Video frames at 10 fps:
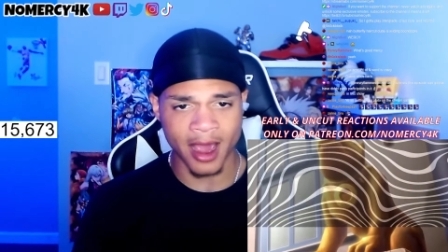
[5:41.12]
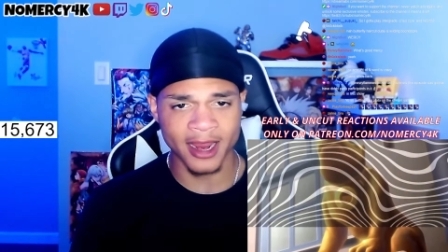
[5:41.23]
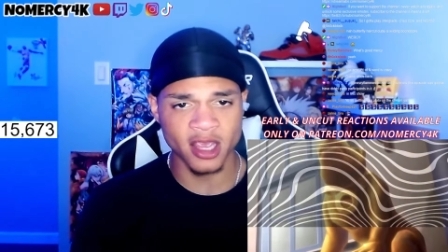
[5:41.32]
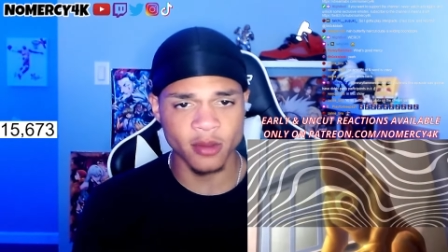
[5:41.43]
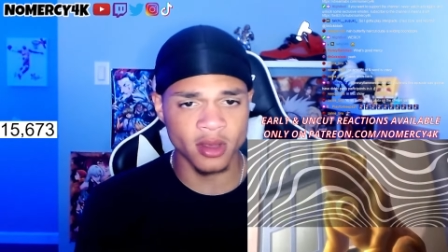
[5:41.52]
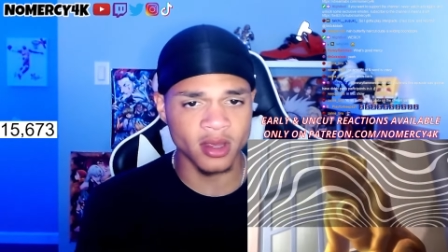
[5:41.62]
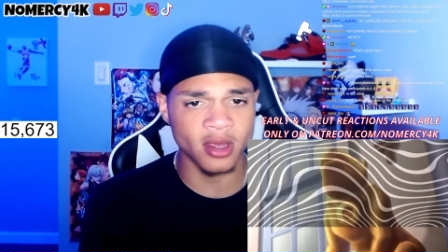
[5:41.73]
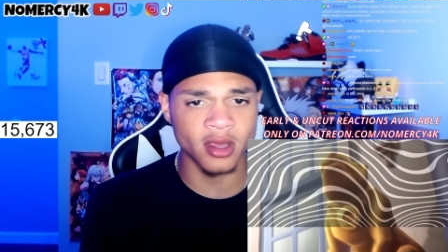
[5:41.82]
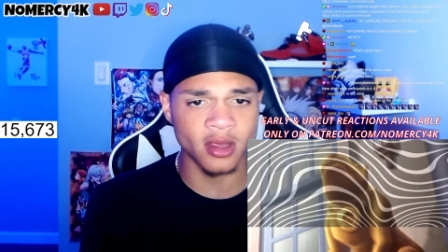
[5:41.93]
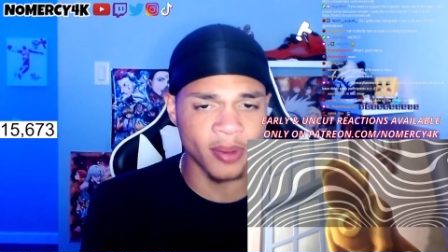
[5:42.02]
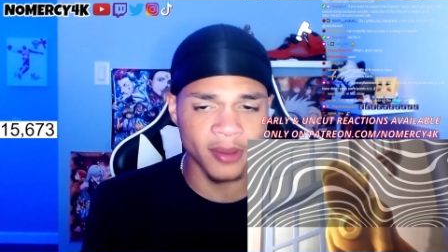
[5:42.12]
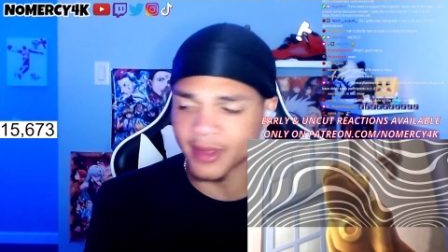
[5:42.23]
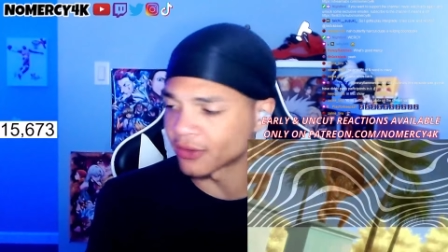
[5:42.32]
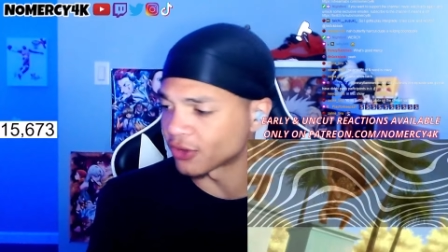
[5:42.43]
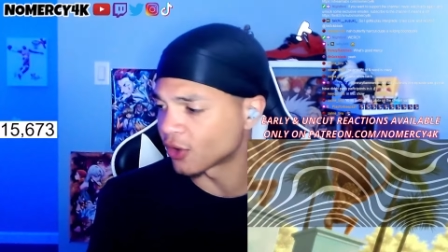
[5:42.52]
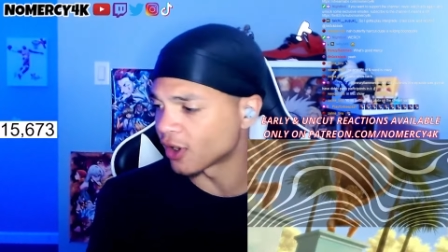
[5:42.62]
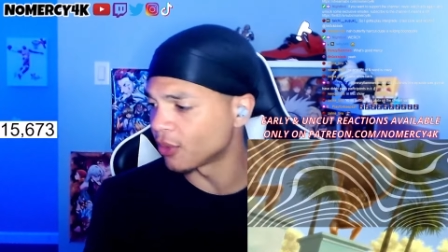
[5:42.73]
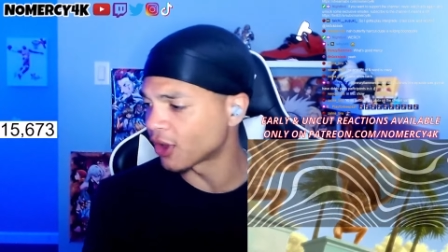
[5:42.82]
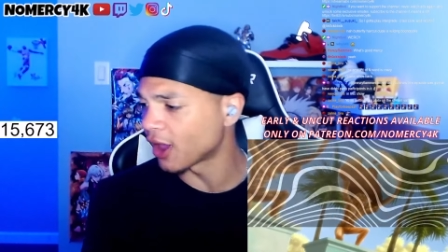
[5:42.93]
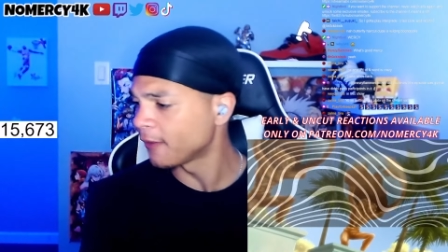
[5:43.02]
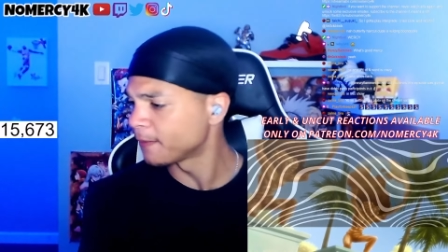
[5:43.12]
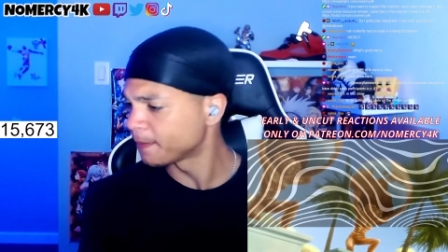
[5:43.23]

He picked out the crib, okay.